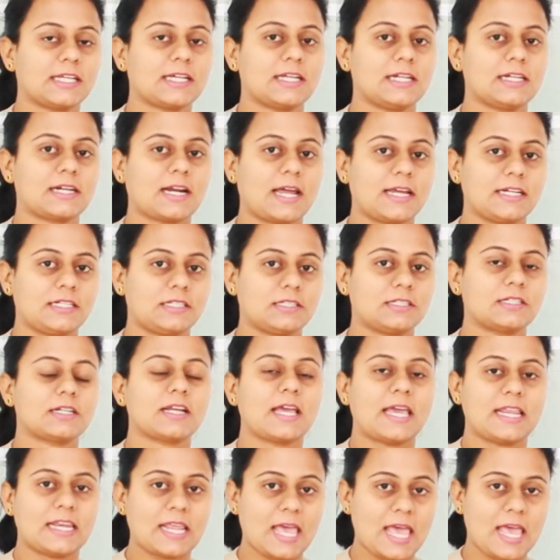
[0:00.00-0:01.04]
technical
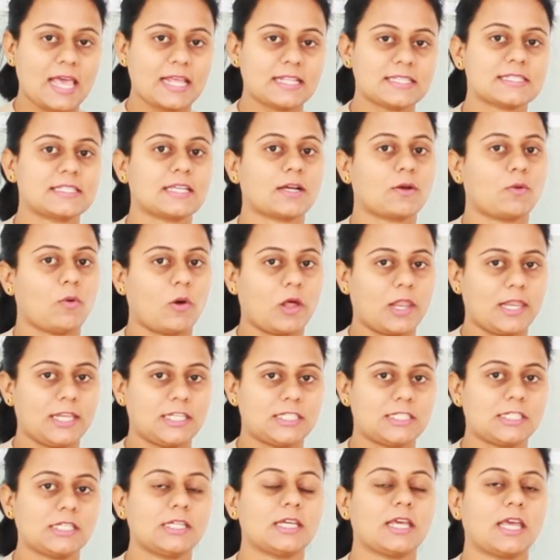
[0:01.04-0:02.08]
writer enhances
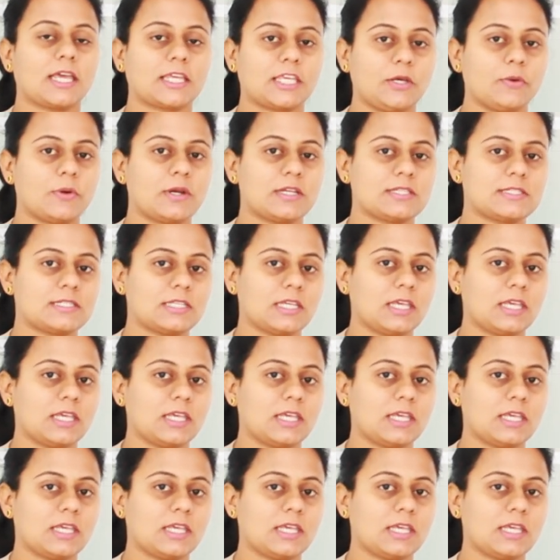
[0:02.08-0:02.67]
the quality,